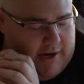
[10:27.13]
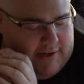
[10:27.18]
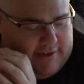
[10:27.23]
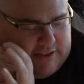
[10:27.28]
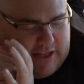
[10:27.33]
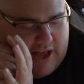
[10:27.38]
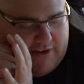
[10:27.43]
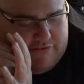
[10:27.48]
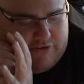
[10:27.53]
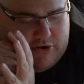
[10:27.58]
I
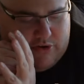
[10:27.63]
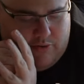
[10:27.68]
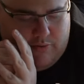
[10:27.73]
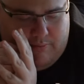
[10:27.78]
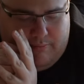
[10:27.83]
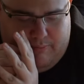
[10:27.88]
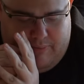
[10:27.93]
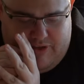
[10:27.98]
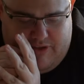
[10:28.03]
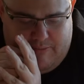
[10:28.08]
love you,
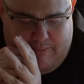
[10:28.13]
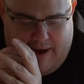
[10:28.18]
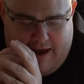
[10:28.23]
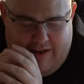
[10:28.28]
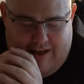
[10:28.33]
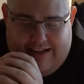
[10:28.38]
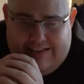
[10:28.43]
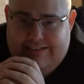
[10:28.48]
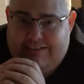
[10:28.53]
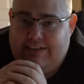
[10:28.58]
but the
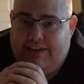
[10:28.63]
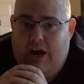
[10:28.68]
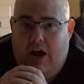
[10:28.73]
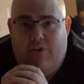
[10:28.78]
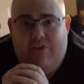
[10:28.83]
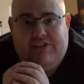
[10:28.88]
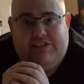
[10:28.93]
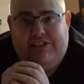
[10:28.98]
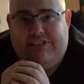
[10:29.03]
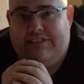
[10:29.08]
bell has to
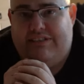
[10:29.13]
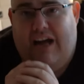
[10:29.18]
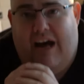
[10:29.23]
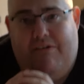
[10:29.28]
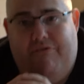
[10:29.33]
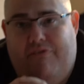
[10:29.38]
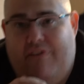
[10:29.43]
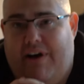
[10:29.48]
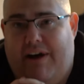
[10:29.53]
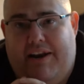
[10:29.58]
go. This is
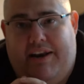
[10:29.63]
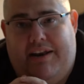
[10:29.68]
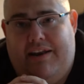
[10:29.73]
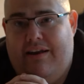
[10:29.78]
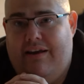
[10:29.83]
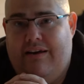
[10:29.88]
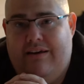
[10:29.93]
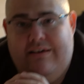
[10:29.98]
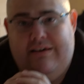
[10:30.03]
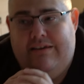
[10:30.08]
not fun.
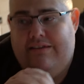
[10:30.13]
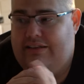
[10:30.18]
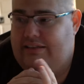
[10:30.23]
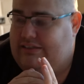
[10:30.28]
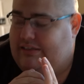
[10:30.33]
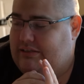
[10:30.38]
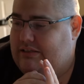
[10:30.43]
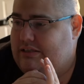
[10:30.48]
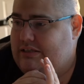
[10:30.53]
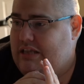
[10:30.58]

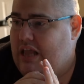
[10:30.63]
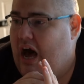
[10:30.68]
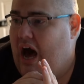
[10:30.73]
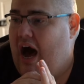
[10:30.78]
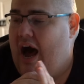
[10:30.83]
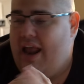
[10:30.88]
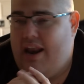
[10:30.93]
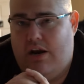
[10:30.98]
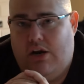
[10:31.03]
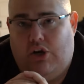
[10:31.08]
This is
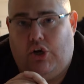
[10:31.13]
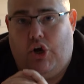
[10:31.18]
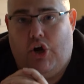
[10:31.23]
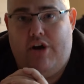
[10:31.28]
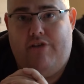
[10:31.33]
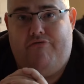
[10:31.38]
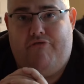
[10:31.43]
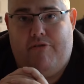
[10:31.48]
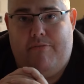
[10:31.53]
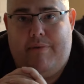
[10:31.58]
not
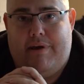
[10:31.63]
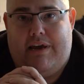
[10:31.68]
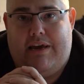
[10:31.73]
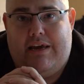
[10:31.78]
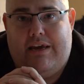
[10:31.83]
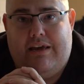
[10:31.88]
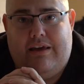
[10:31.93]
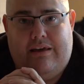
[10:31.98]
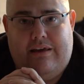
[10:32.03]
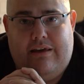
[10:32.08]
good for
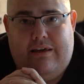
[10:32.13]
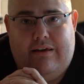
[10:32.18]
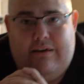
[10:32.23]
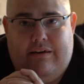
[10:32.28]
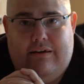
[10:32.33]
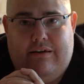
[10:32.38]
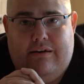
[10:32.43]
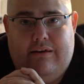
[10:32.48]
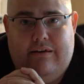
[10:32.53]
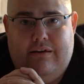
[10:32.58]
me.
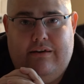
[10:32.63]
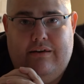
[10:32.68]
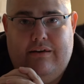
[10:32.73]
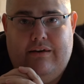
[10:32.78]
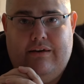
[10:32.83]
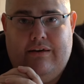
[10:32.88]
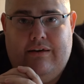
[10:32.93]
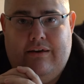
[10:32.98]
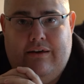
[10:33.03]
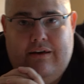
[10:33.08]

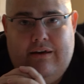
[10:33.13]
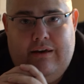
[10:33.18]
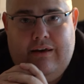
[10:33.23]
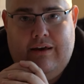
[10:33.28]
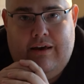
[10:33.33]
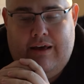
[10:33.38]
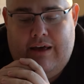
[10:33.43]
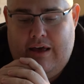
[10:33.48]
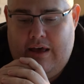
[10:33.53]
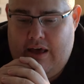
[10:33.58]
Michael, I need
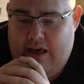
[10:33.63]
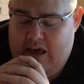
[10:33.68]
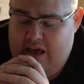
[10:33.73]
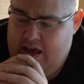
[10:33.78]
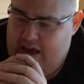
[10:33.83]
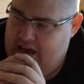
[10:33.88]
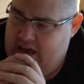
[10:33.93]
help.